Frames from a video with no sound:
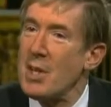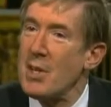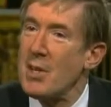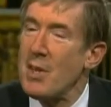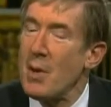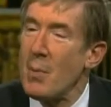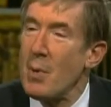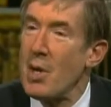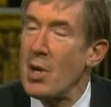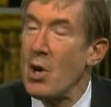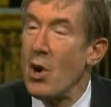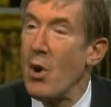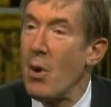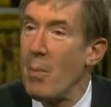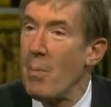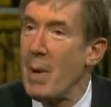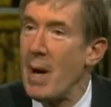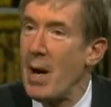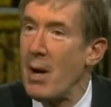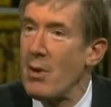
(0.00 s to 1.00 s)
that we know
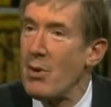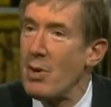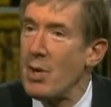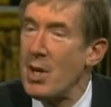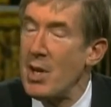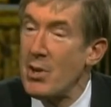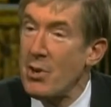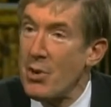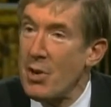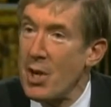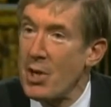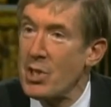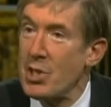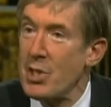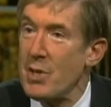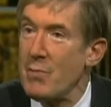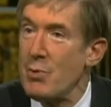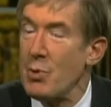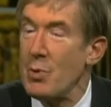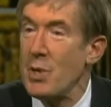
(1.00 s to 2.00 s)
about
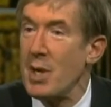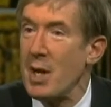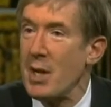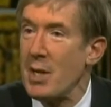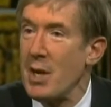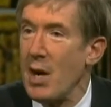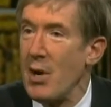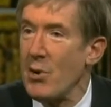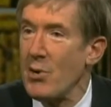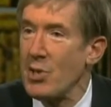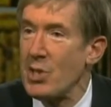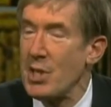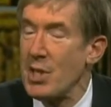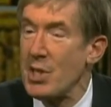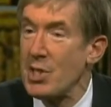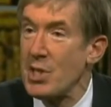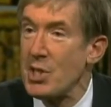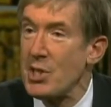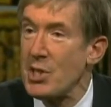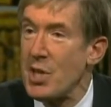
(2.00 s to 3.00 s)
introduction of new technology
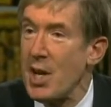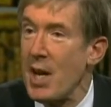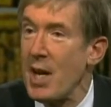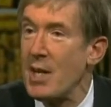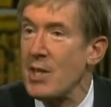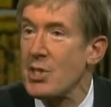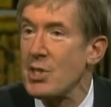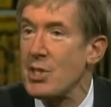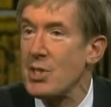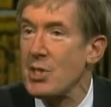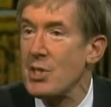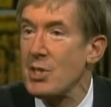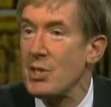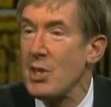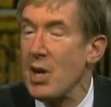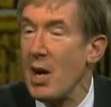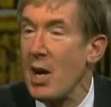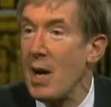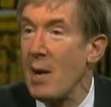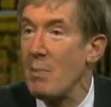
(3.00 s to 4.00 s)
is it takes
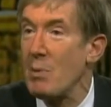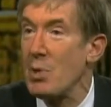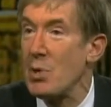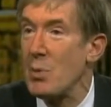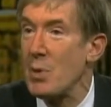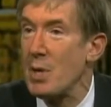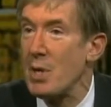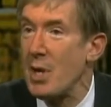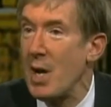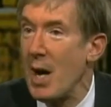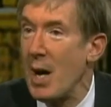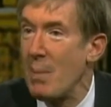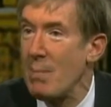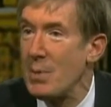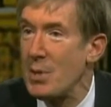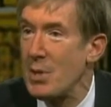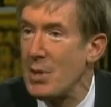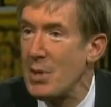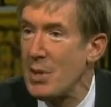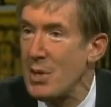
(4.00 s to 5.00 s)
time to
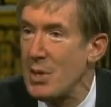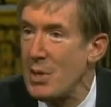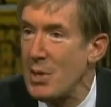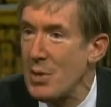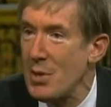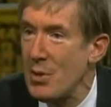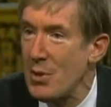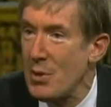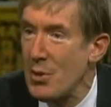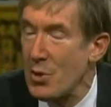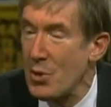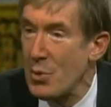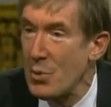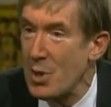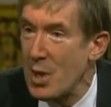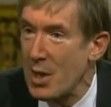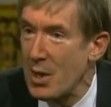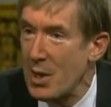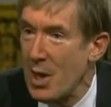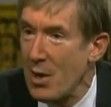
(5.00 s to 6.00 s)
adopt the new
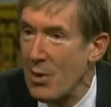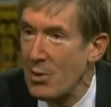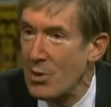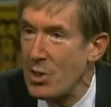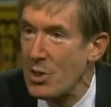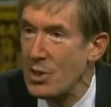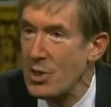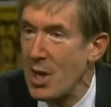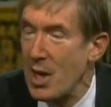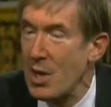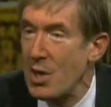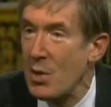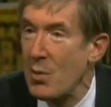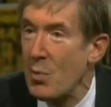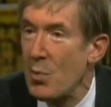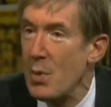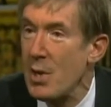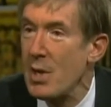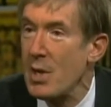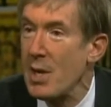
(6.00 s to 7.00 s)
technologies and to
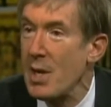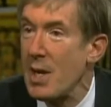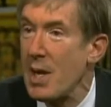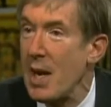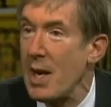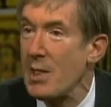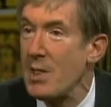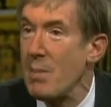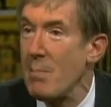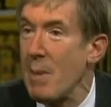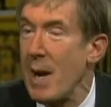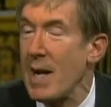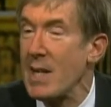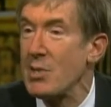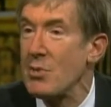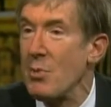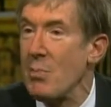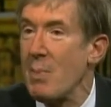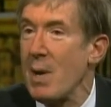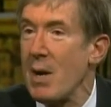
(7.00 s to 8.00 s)
really get the
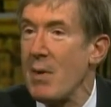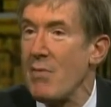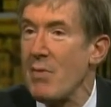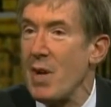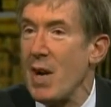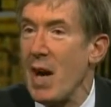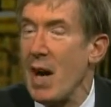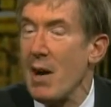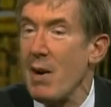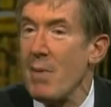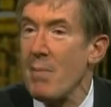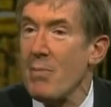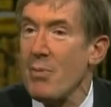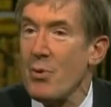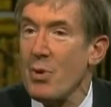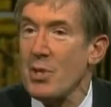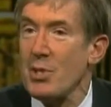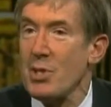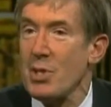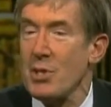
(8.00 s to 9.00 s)
maximum benefit out of them.
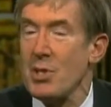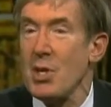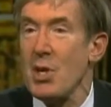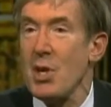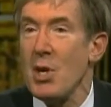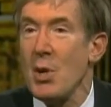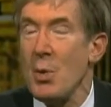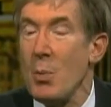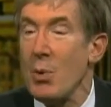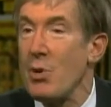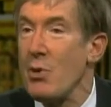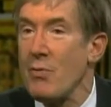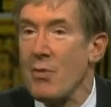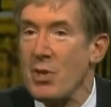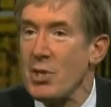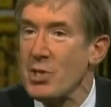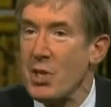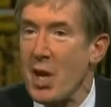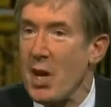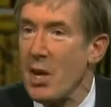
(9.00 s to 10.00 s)
For instance, when you
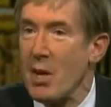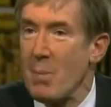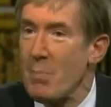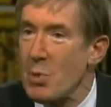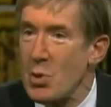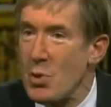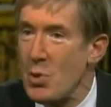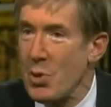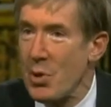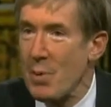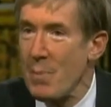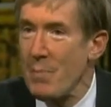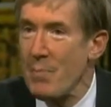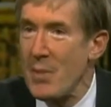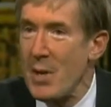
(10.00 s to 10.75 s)
first get a computer,